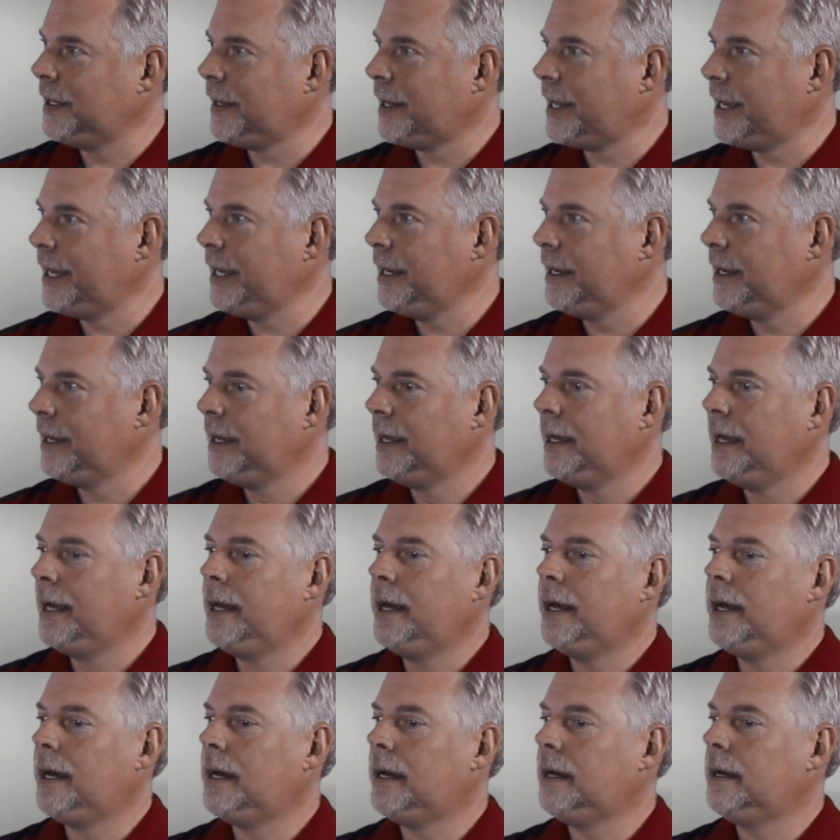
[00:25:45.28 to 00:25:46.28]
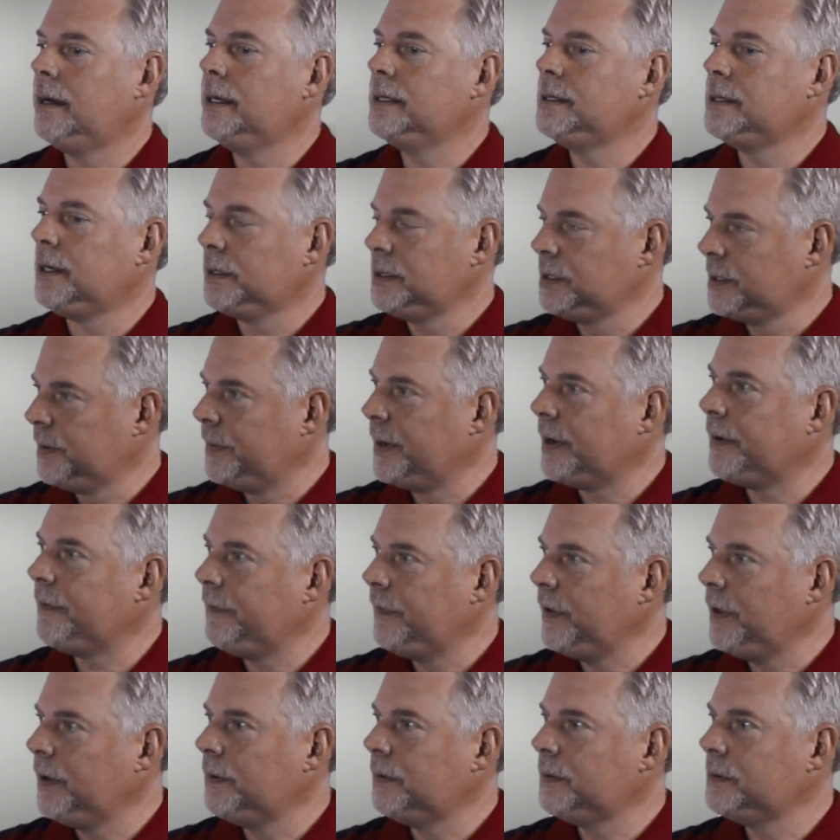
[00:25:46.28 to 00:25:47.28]
and light. It's also about
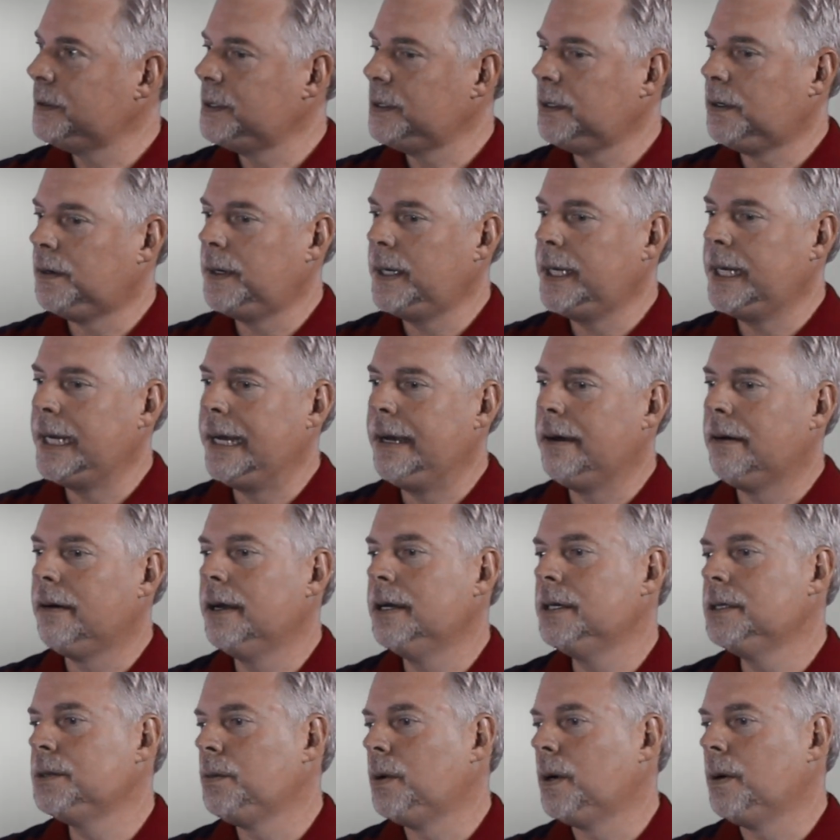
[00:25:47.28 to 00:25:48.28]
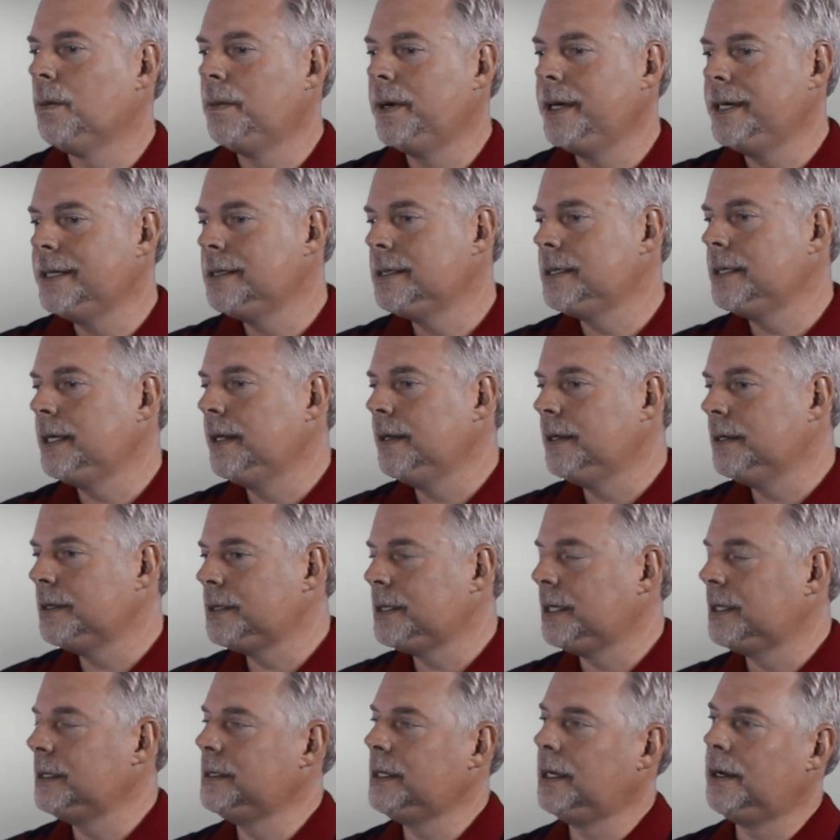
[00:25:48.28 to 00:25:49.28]
view. So in areas where we see the
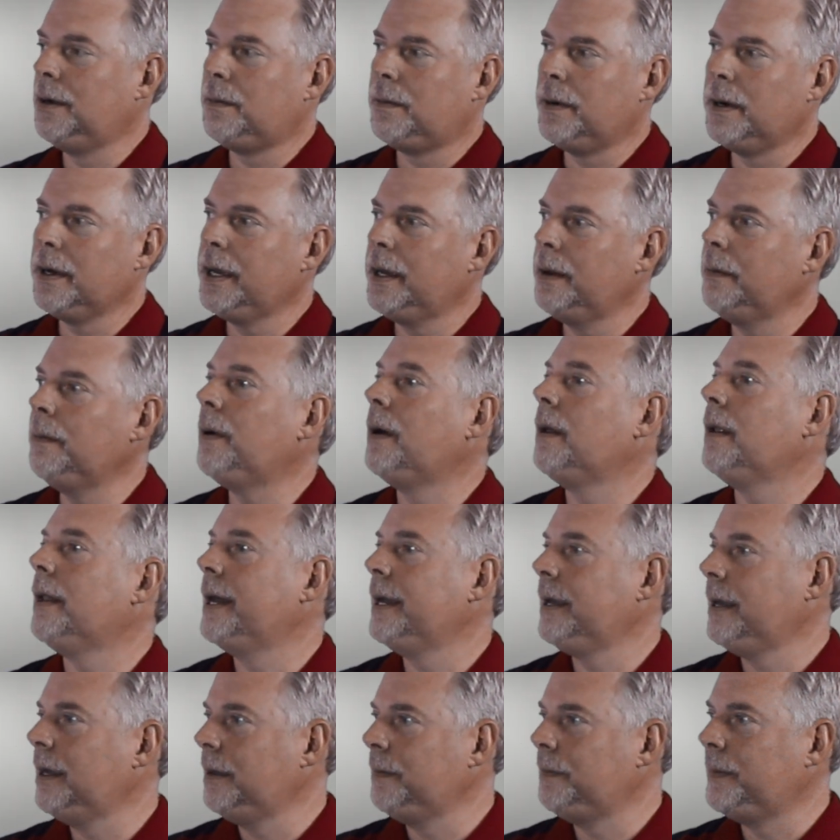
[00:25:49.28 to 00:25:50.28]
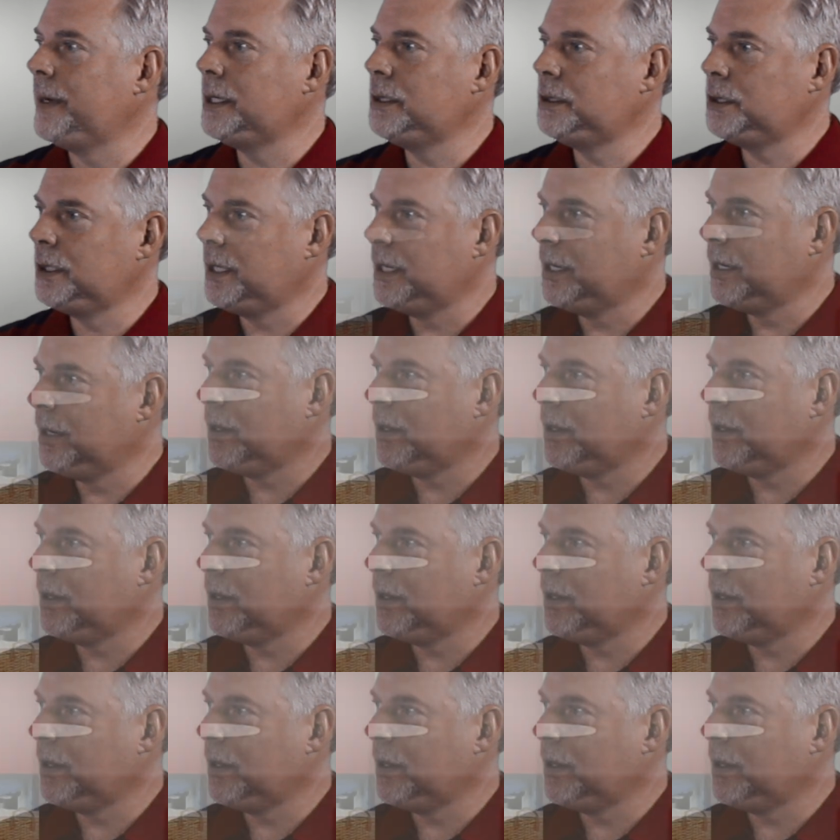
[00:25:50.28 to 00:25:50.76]
sun tunnel working well, like you mentioned,